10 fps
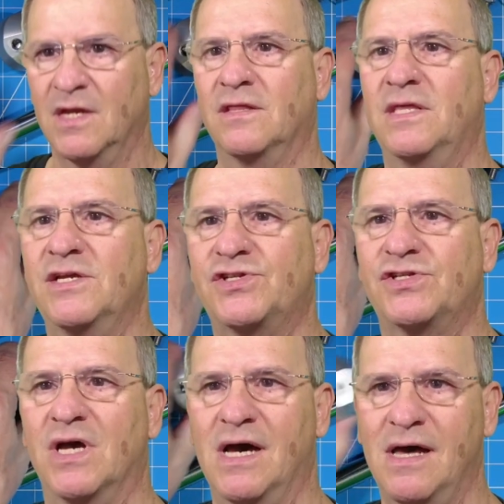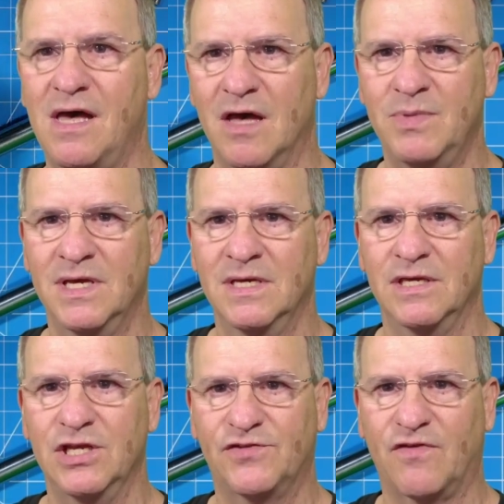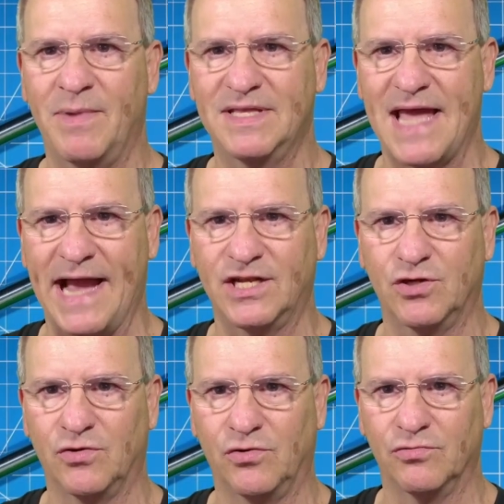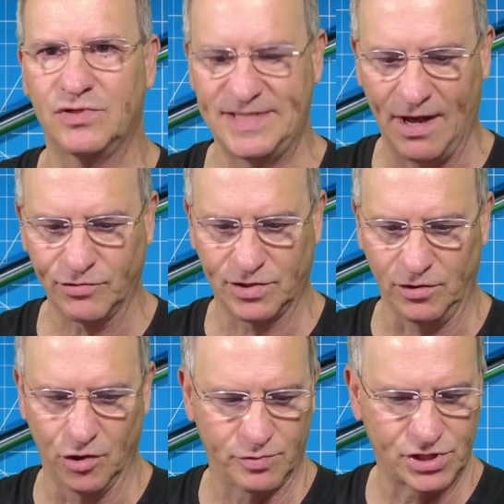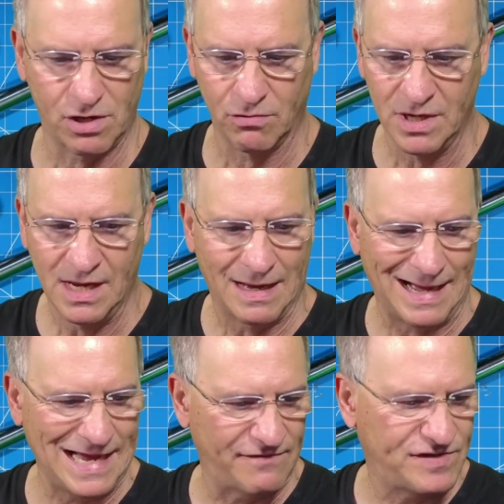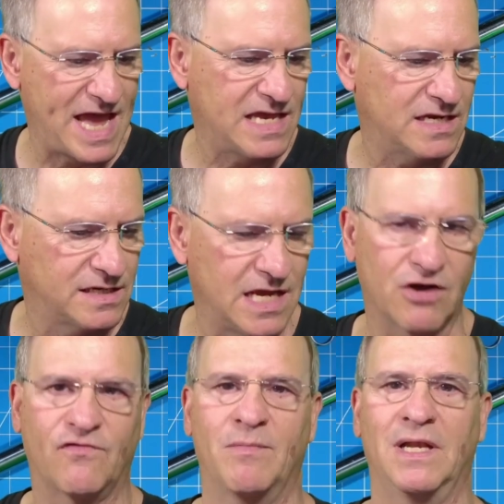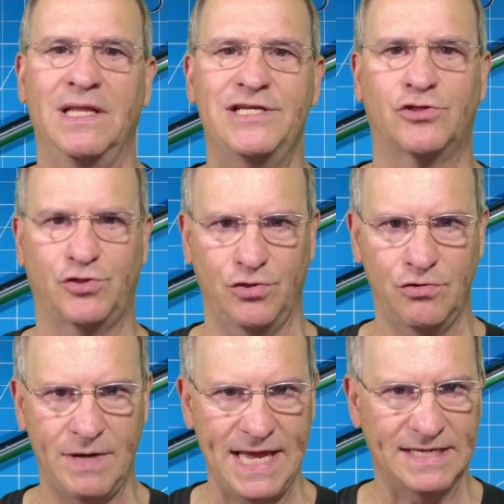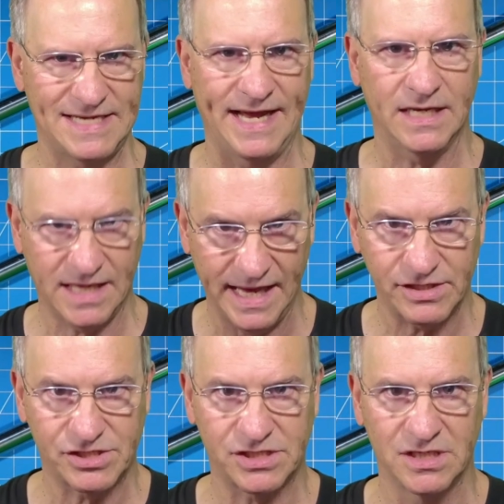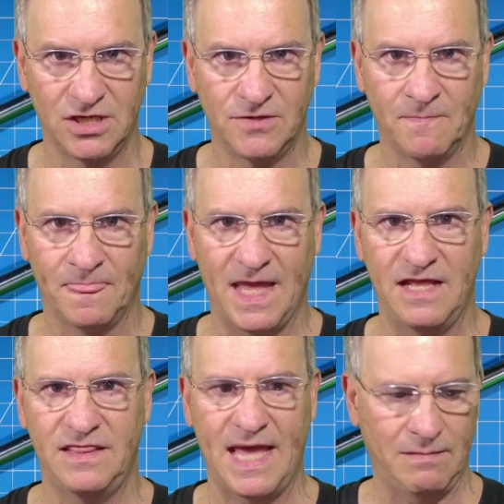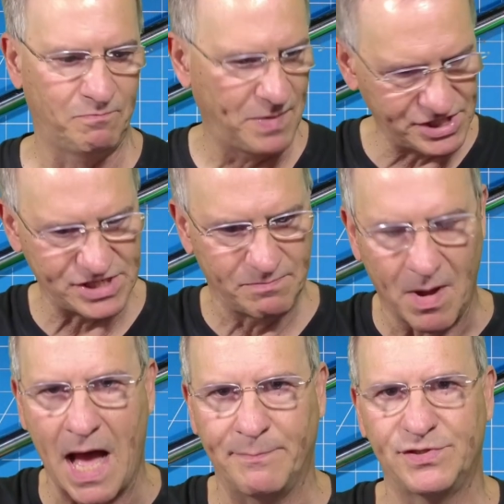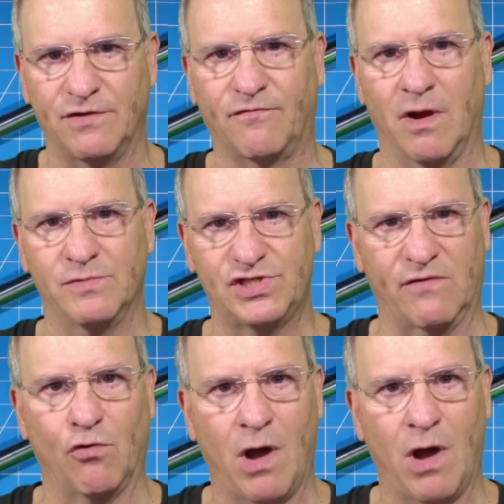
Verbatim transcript: This hub is from a tactical delta loop. So I have taken gear from at least 2 antenna kits and then bits and bops from several